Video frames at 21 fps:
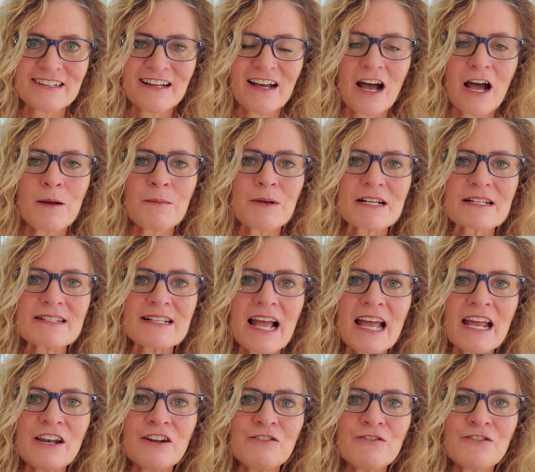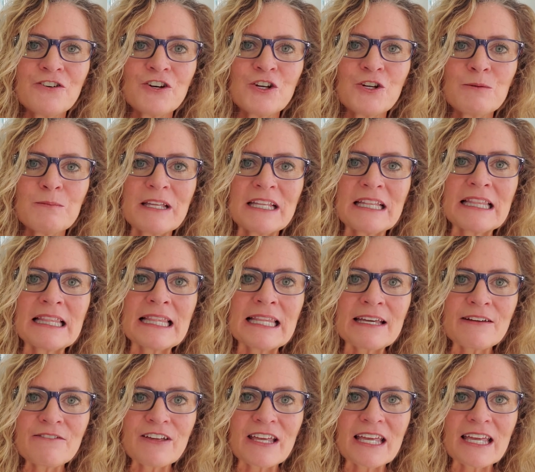I'm excited for you to be
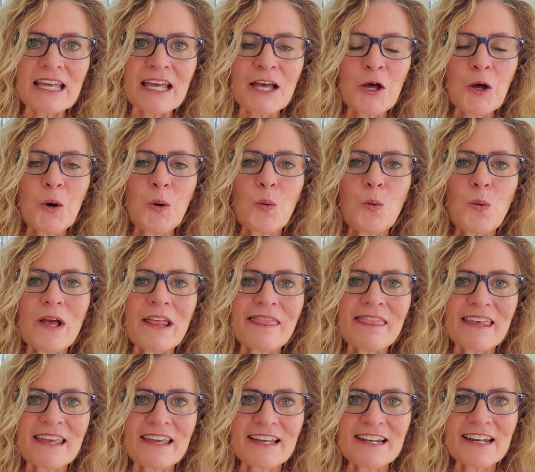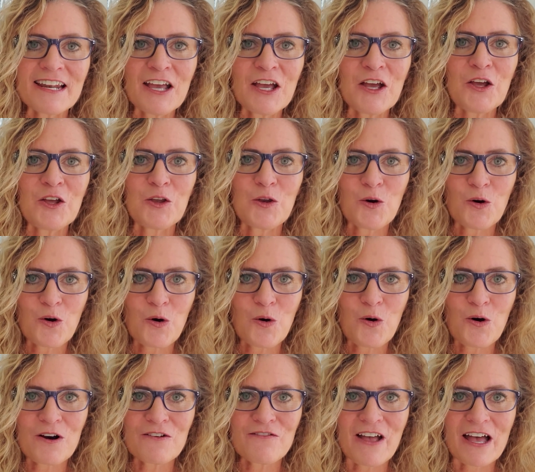living within your
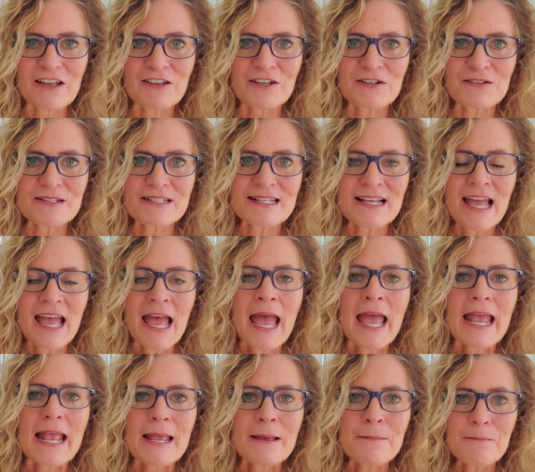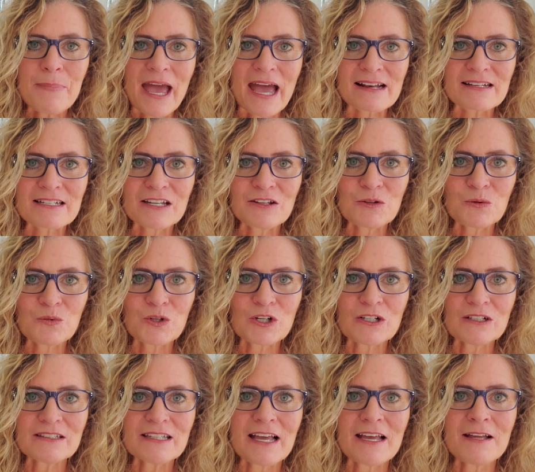core values, impacting the
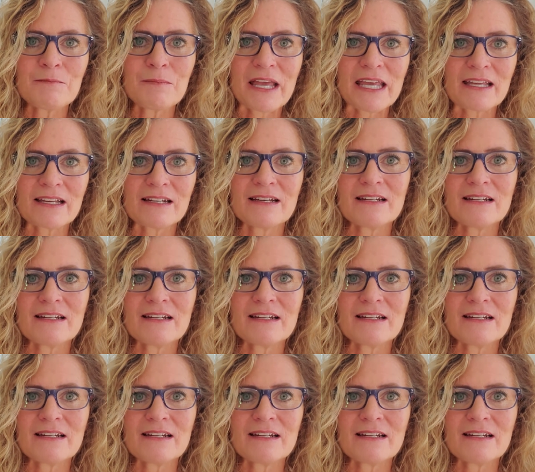world and making